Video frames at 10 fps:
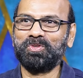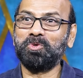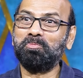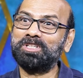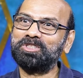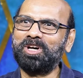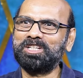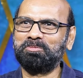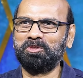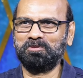
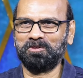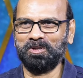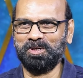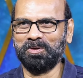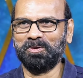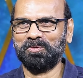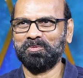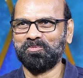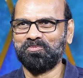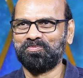Superstars portfolio.
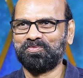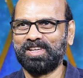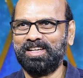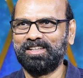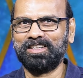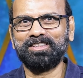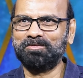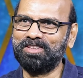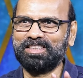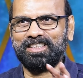And